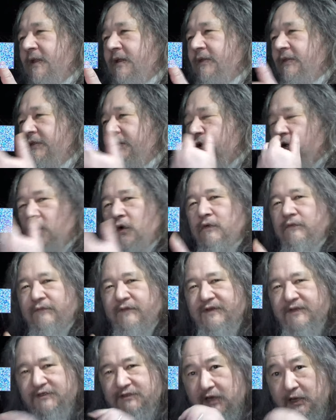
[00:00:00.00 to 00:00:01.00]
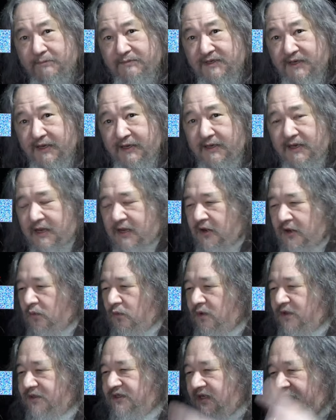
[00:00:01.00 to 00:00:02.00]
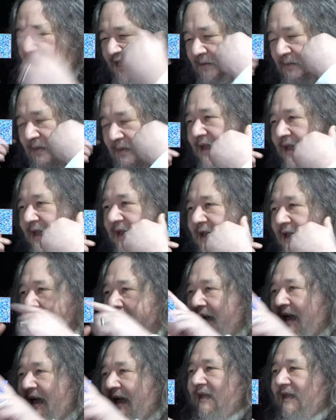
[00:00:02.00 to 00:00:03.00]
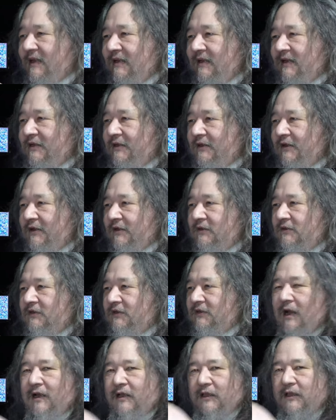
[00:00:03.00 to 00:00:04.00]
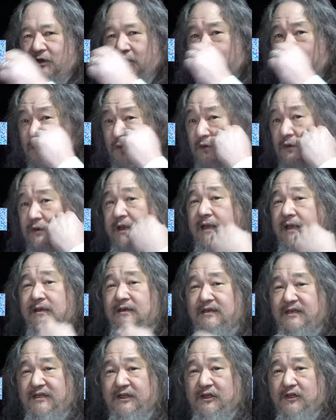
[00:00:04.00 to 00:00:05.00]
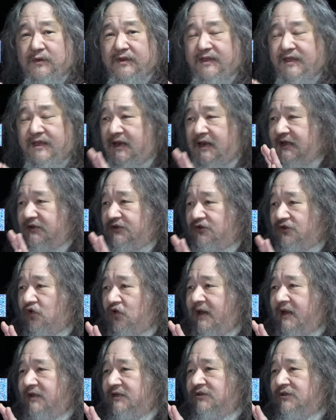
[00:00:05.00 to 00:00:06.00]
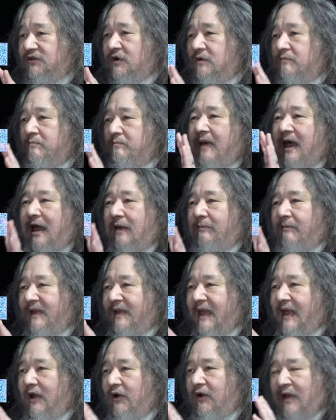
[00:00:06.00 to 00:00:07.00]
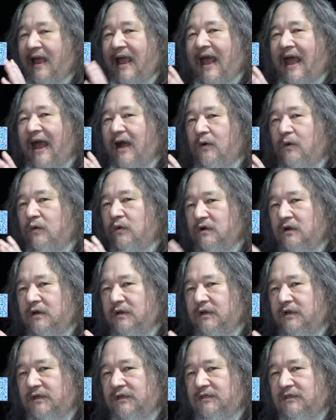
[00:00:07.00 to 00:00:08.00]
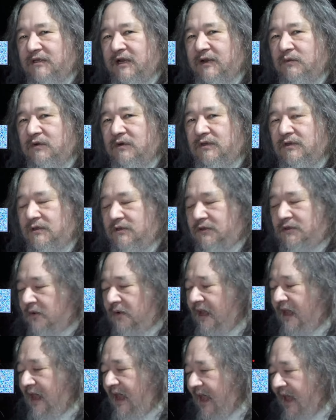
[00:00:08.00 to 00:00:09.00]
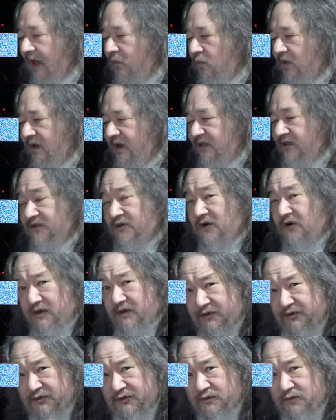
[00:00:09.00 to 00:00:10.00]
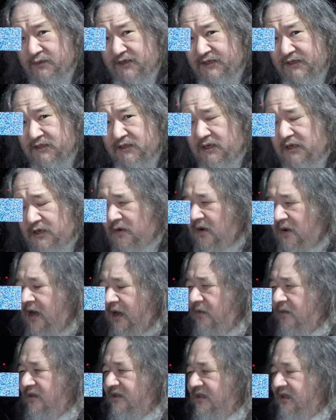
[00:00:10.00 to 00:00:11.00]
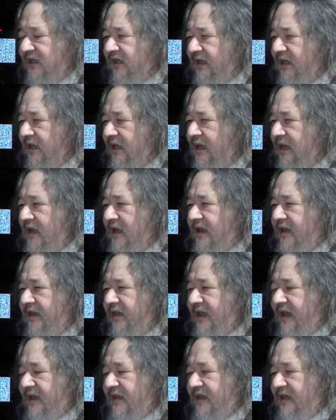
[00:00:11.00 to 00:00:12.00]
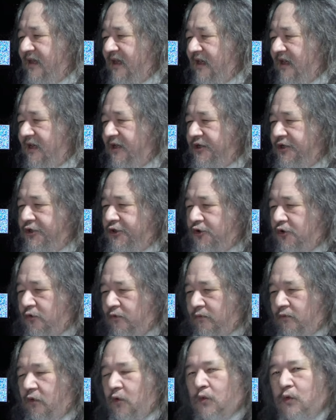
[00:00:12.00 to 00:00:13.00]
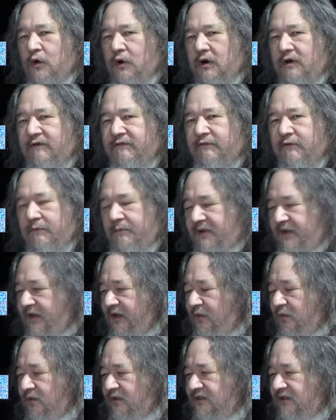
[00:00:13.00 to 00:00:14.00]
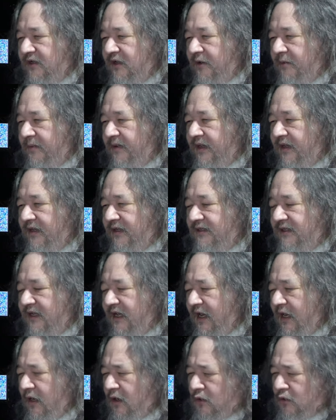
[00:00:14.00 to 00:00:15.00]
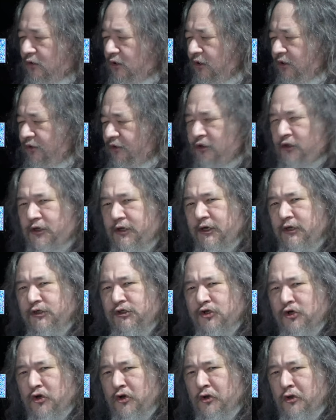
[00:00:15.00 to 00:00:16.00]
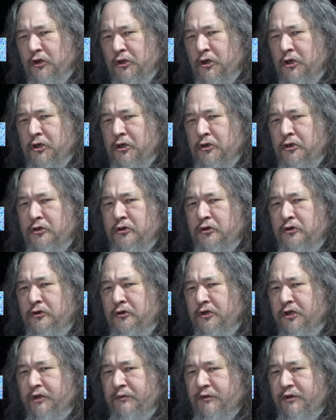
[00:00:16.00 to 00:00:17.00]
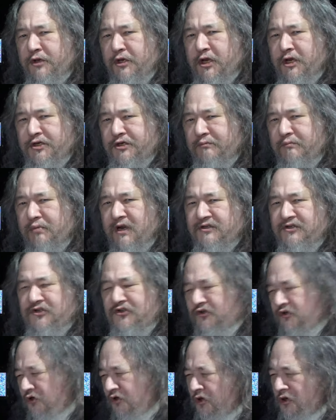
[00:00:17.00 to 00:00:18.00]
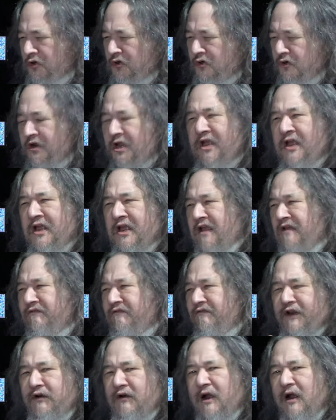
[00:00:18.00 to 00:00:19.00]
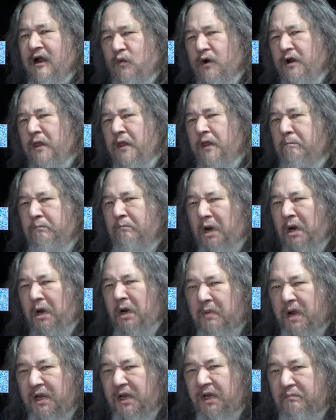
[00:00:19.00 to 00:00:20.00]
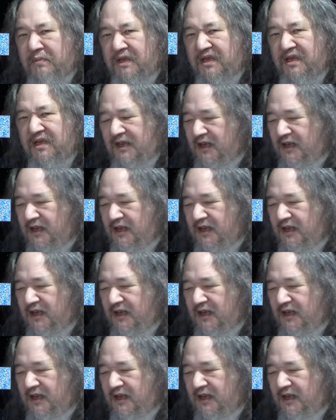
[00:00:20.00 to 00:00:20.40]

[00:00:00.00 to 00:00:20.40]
the goal for this update was to get my head back into the tile code and deal with it and try to start mapping out how we're going to decide what to do. And when I started two weeks ago, I was thinking that the issue, the work for me was going to be to say, oh, look at the Linux kernel code and the communication processor code and figure out where the bug might be.